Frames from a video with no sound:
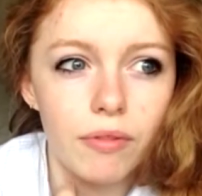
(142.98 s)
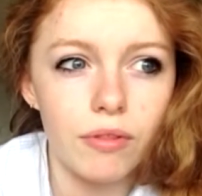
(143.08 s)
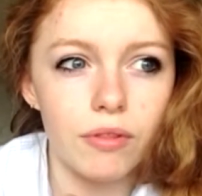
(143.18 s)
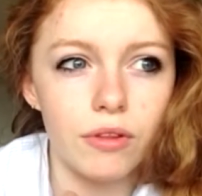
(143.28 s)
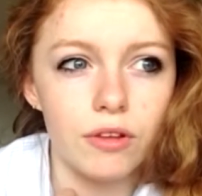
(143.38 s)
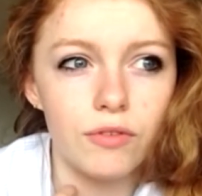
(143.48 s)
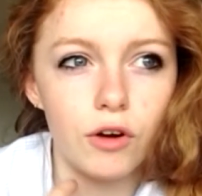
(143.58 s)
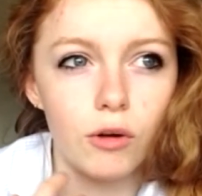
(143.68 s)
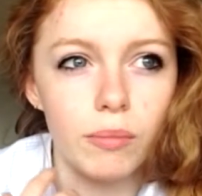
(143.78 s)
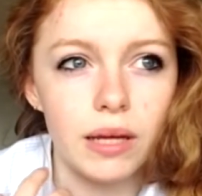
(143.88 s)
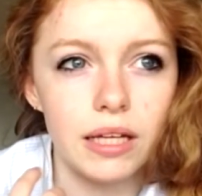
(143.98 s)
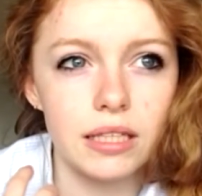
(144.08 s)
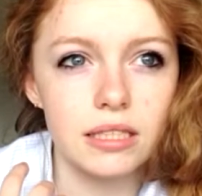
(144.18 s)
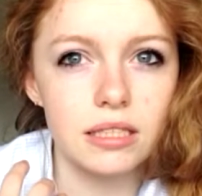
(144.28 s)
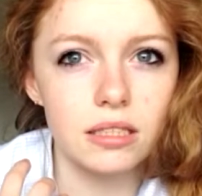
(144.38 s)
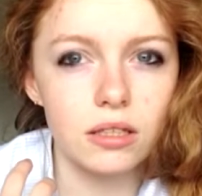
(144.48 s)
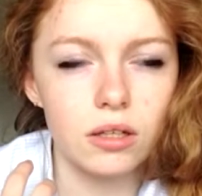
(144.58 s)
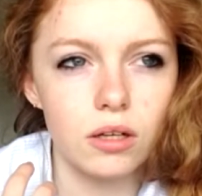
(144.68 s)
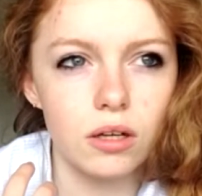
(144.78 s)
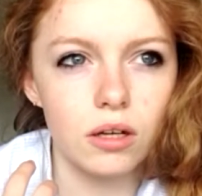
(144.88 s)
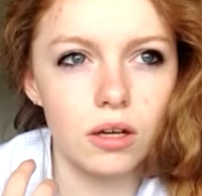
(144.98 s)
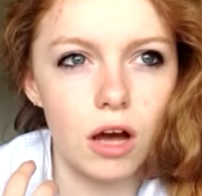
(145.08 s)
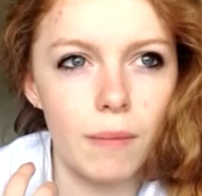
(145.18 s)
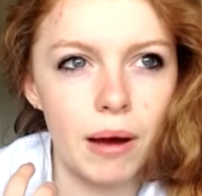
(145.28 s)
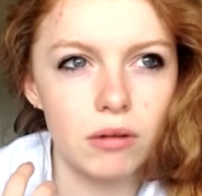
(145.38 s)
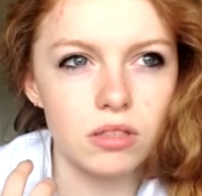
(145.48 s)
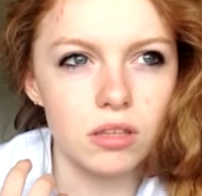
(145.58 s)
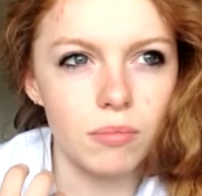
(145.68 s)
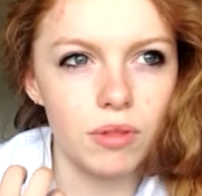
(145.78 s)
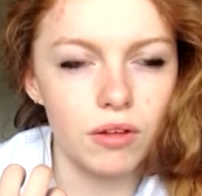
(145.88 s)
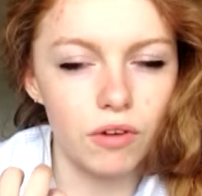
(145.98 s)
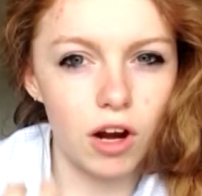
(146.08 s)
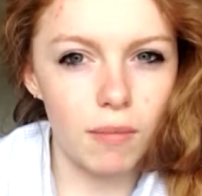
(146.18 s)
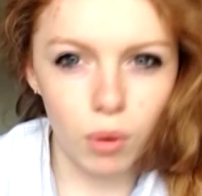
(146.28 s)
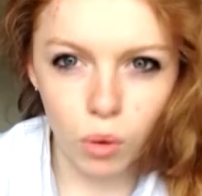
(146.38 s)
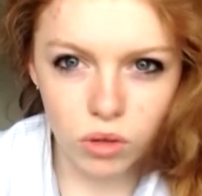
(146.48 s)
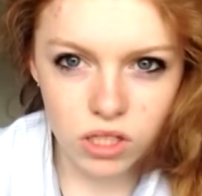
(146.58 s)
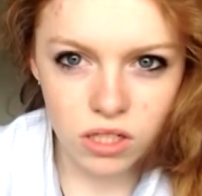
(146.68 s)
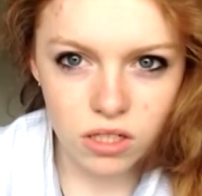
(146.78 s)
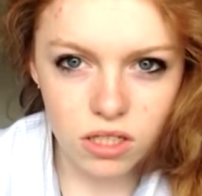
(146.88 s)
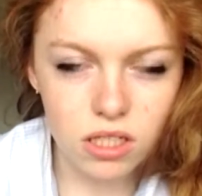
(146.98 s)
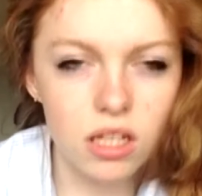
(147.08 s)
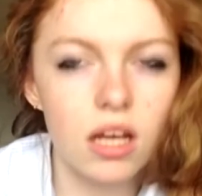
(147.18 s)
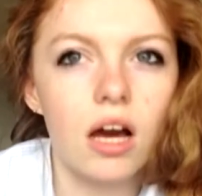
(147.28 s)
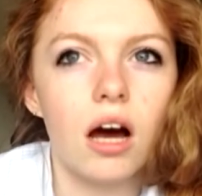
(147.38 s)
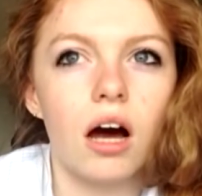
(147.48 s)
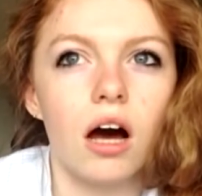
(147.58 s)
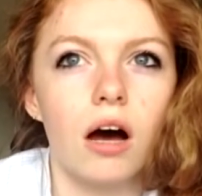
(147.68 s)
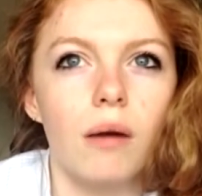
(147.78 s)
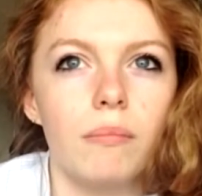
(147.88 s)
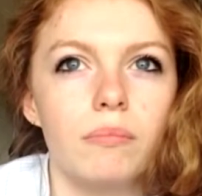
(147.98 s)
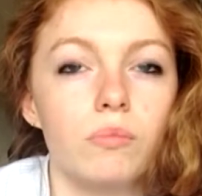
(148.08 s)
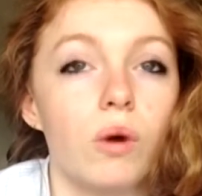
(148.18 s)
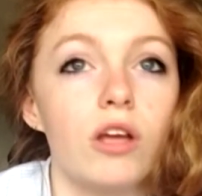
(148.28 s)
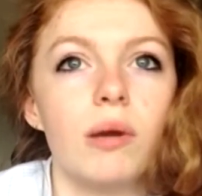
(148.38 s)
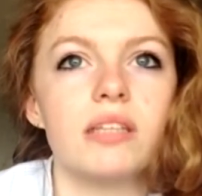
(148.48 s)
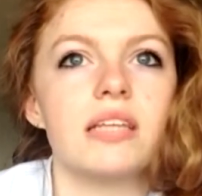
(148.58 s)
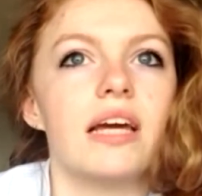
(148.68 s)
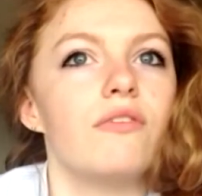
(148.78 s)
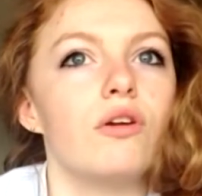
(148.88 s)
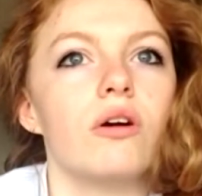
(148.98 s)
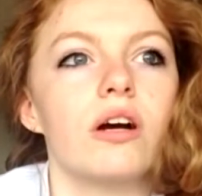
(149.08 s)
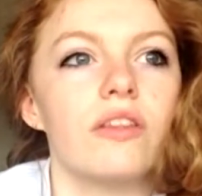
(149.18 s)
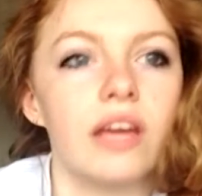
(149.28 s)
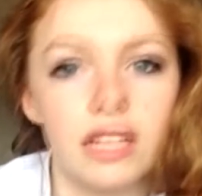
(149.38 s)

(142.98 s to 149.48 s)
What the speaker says: this film is about something very important, where you might say, if you look at the King's